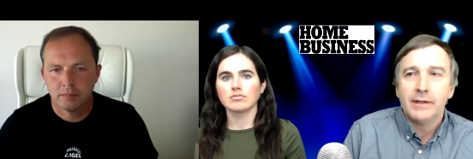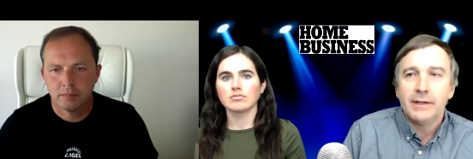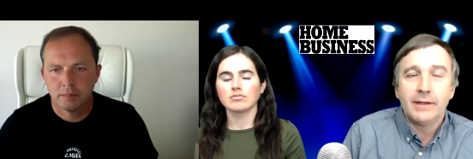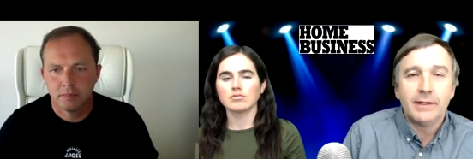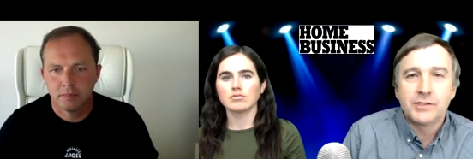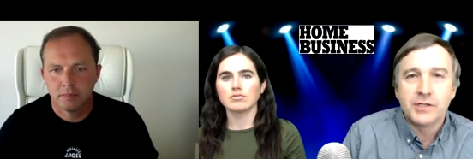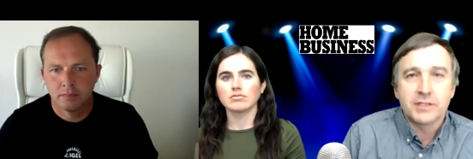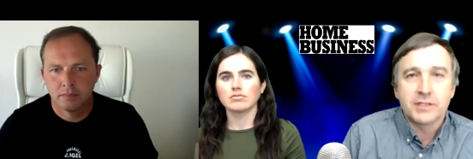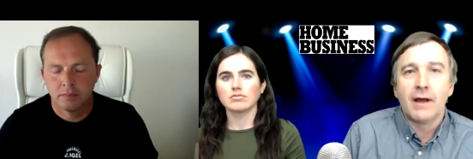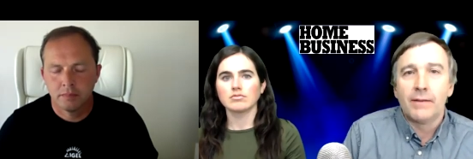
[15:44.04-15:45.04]
Speaker 1: it's just
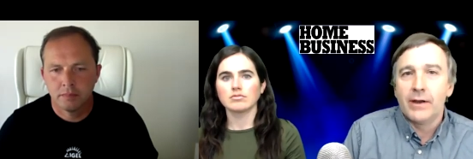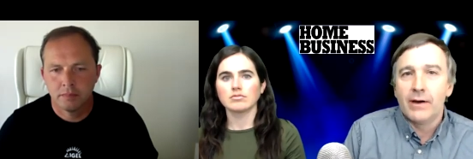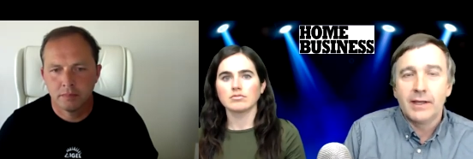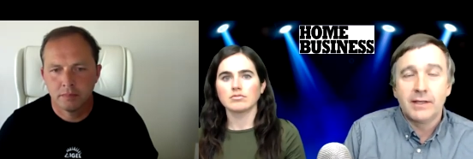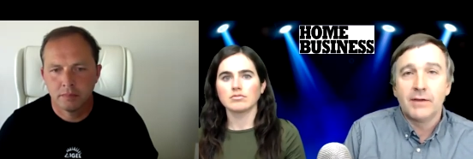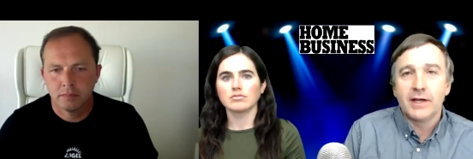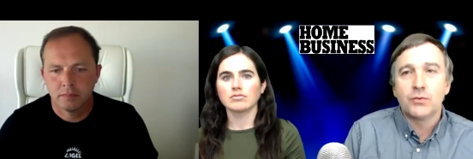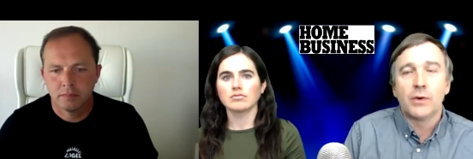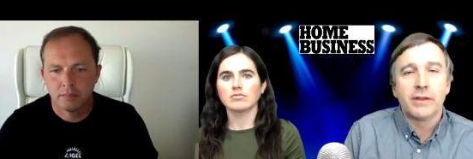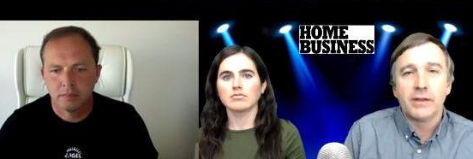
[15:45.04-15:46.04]
not there. I that's
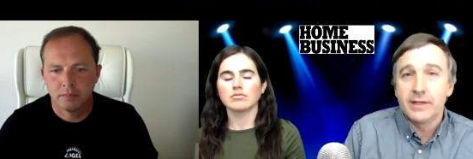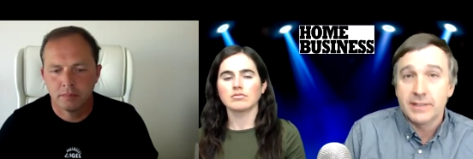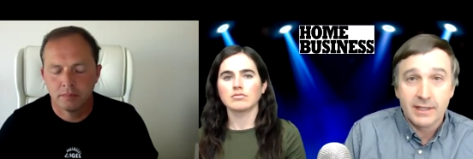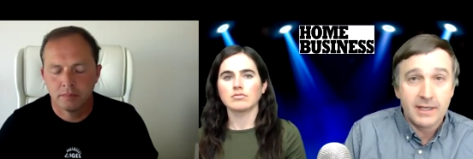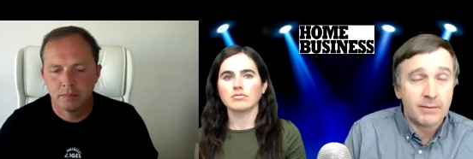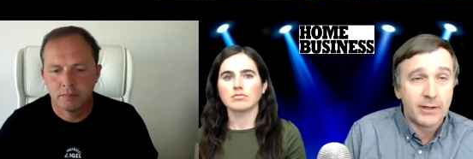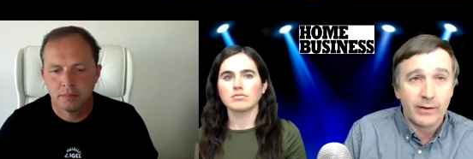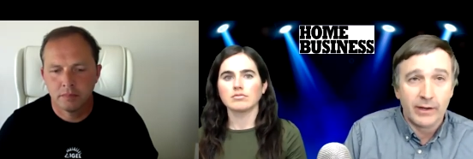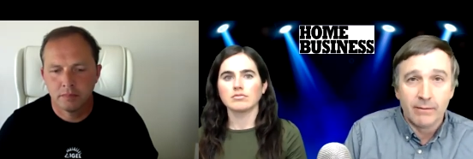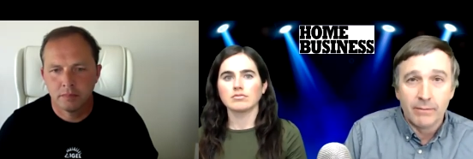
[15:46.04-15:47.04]
one of the things I keep
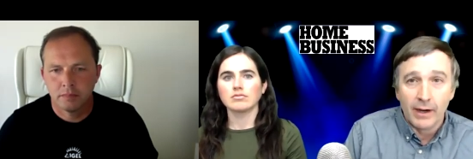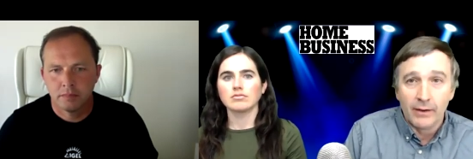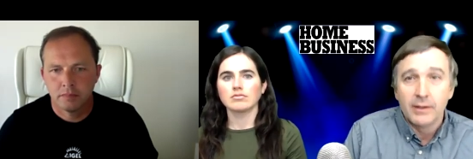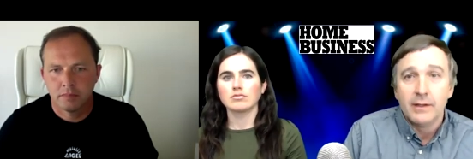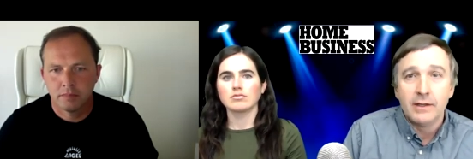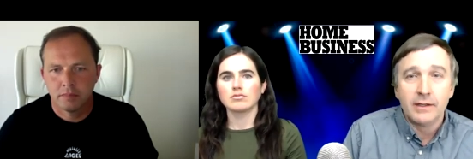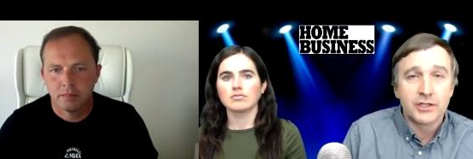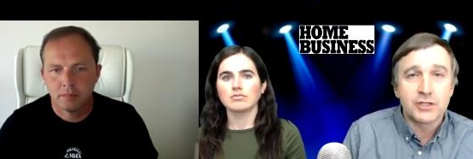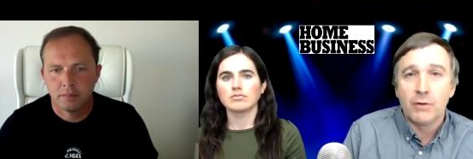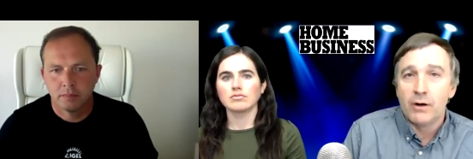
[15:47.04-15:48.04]
hearing about in the
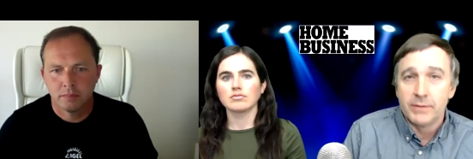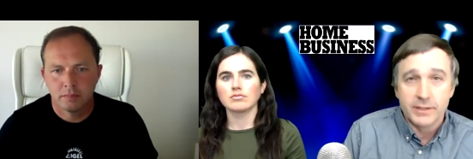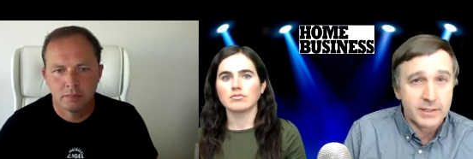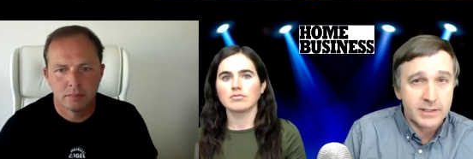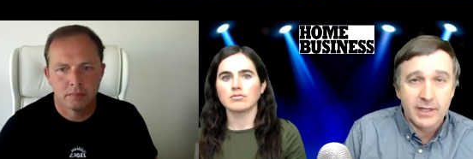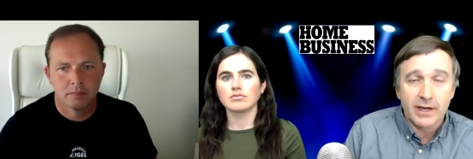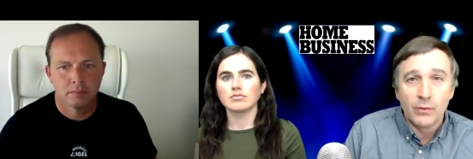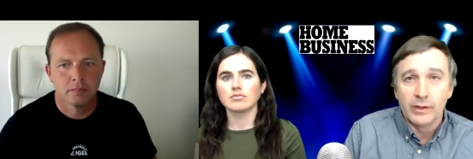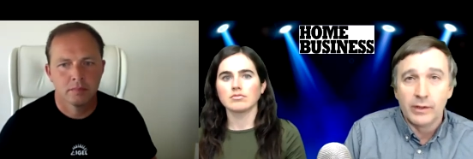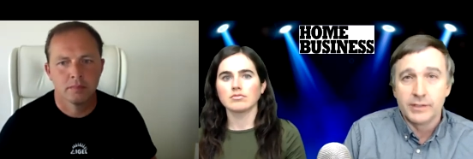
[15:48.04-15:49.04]
small business tech
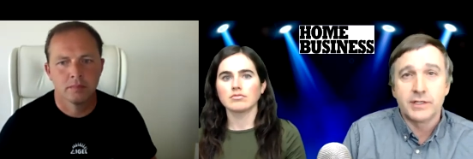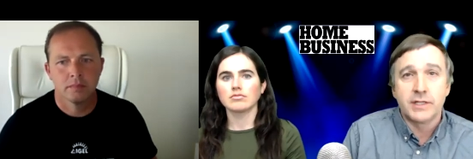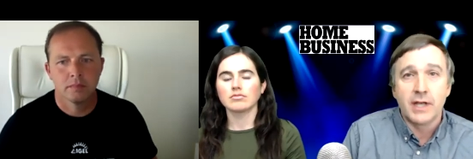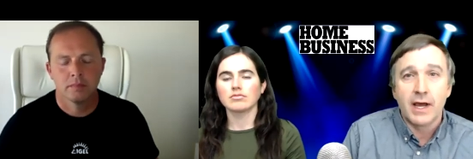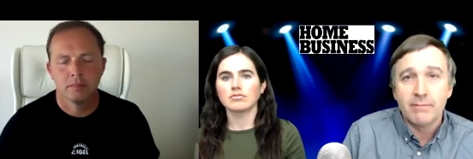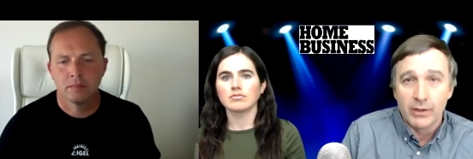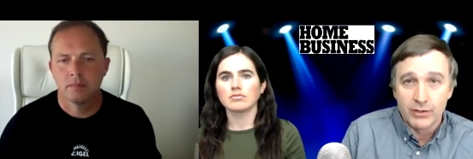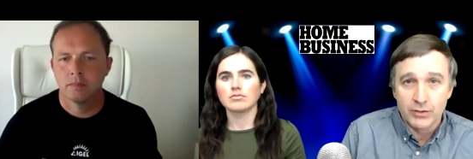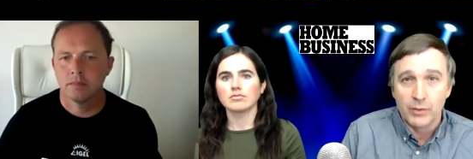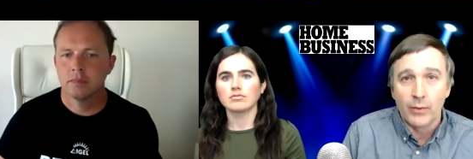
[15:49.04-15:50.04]
world is just
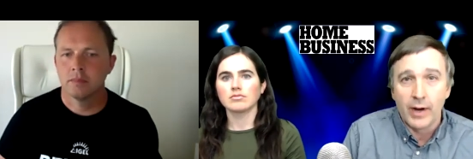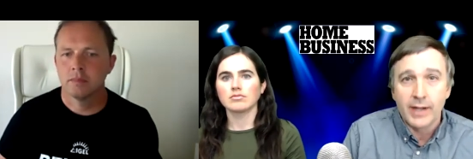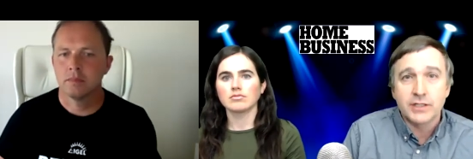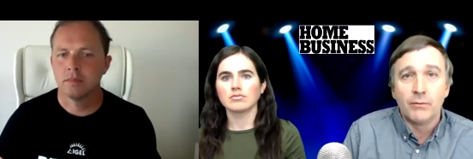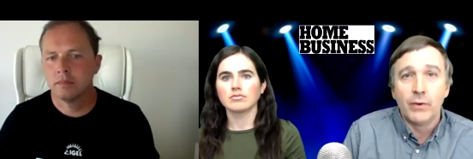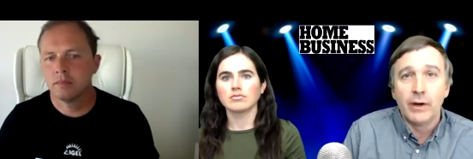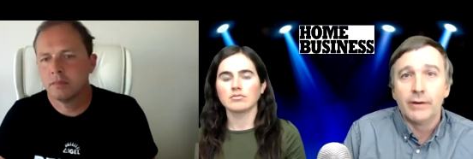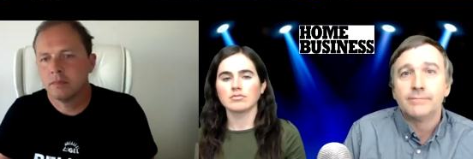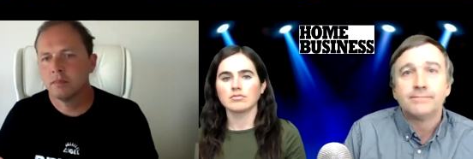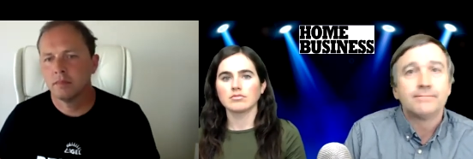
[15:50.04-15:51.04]
nightmares with
Speaker 2: ransomware.
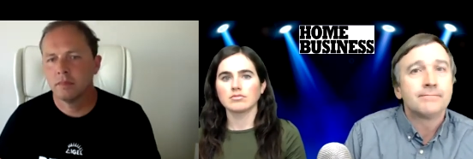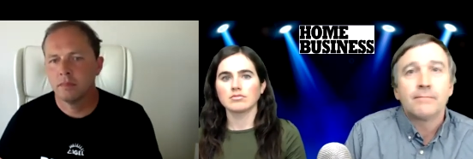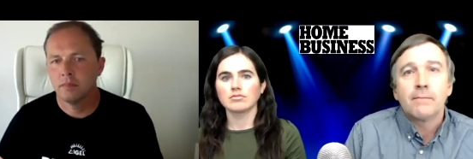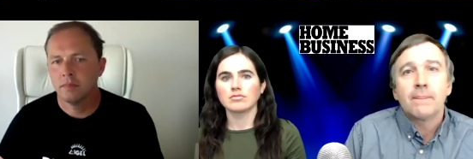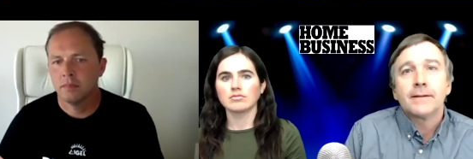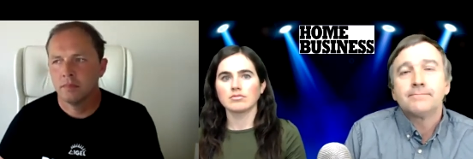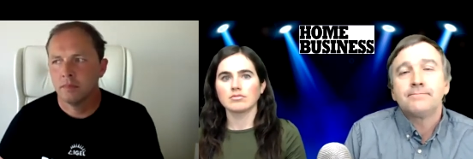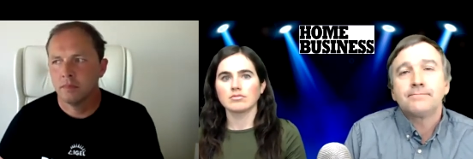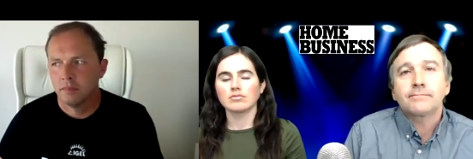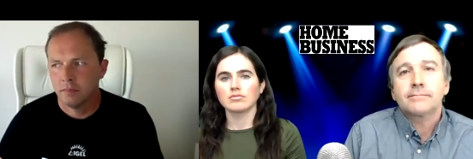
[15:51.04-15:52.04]

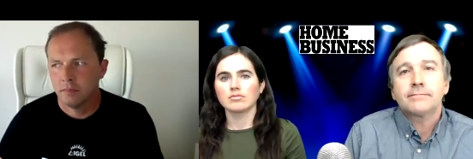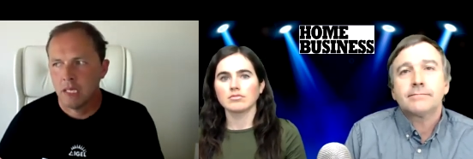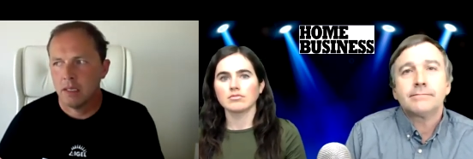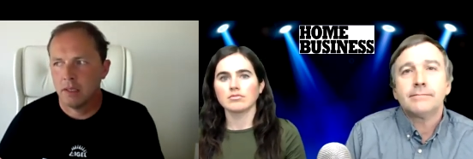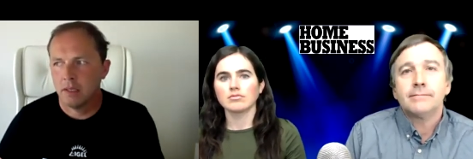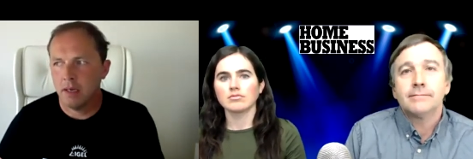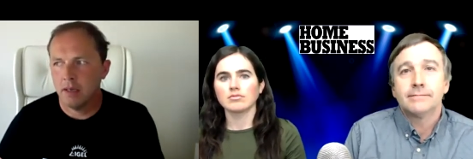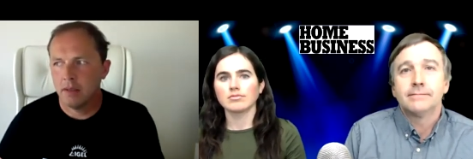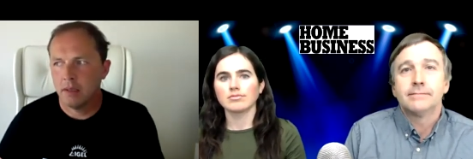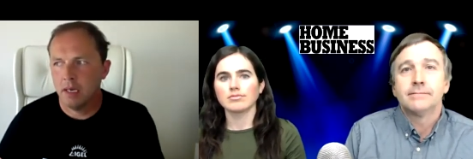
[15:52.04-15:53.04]
Yeah, I agree.
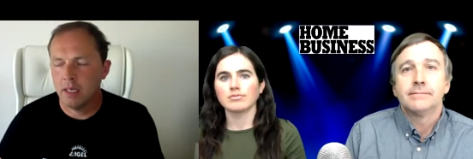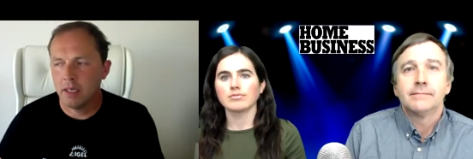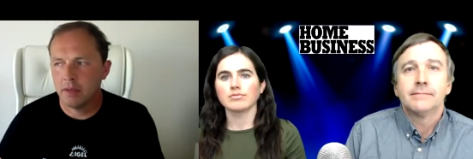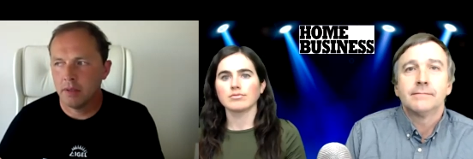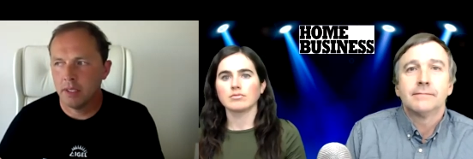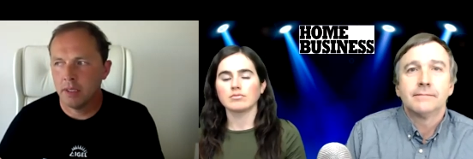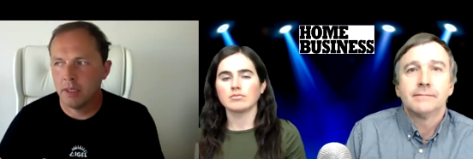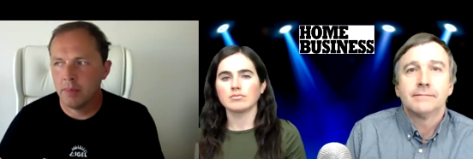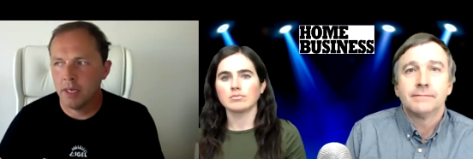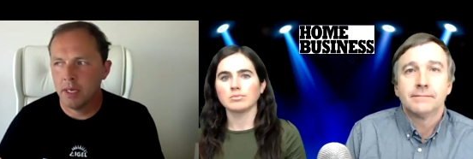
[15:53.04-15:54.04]
I mean, I think some of
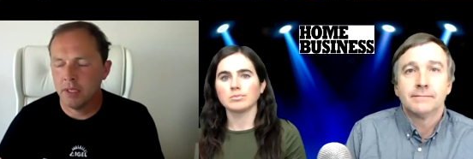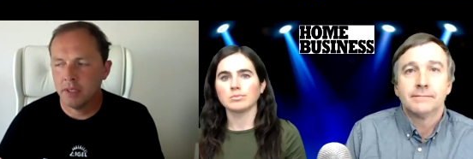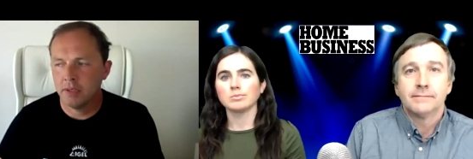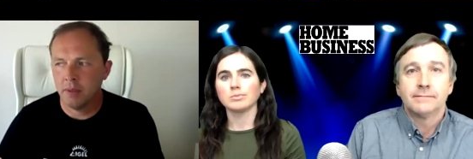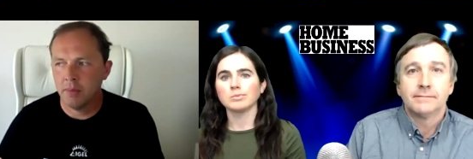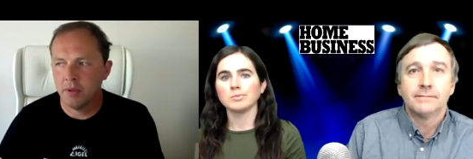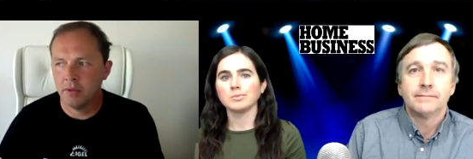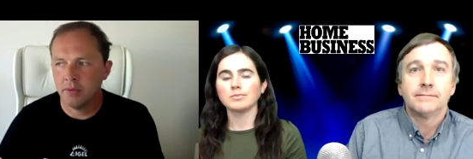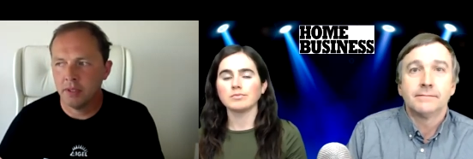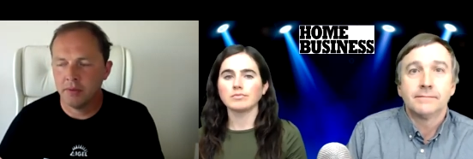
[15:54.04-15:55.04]
these things that
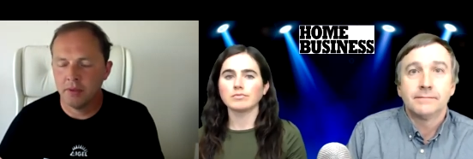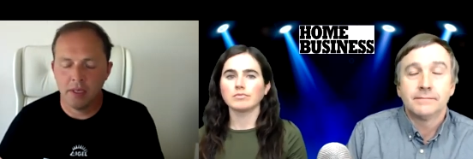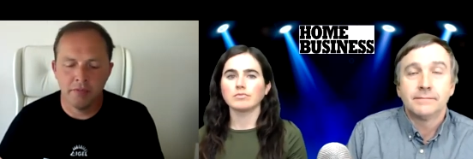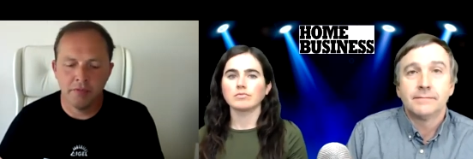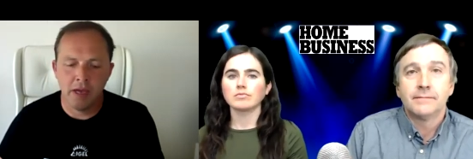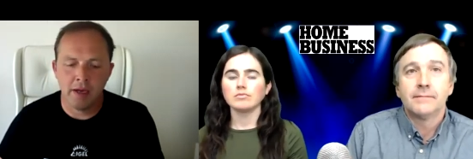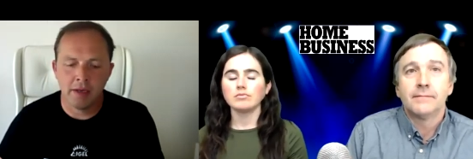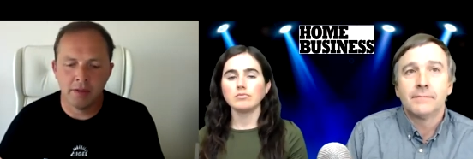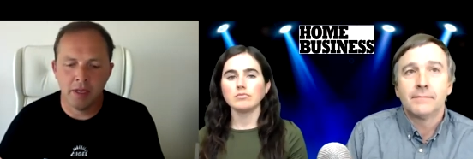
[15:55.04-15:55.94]
infect a uh,